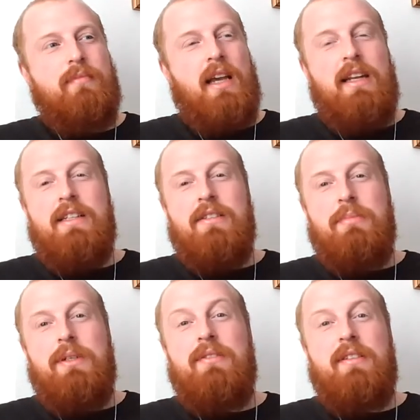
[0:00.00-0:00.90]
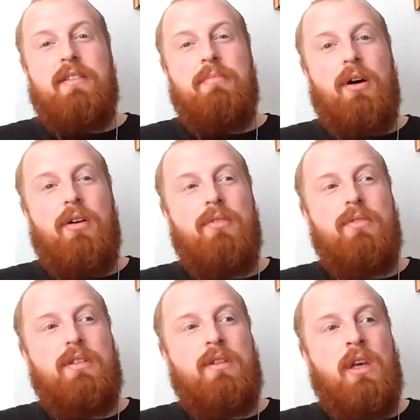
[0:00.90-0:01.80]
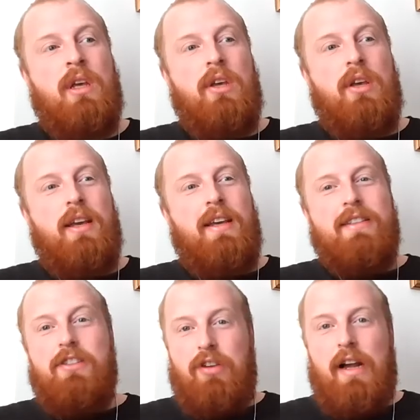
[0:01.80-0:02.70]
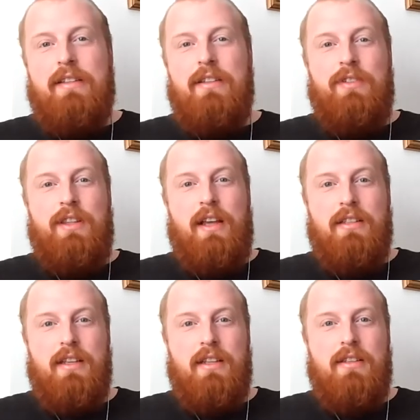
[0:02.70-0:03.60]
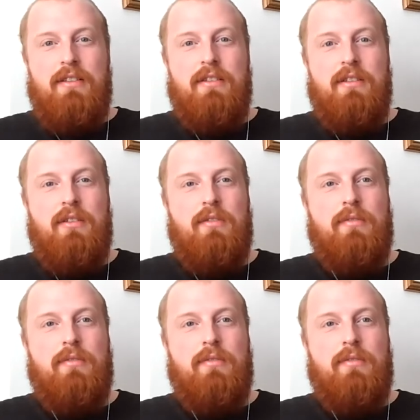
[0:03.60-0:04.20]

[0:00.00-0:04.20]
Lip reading: and it is a beauty to behold, and it is attractive in that sense.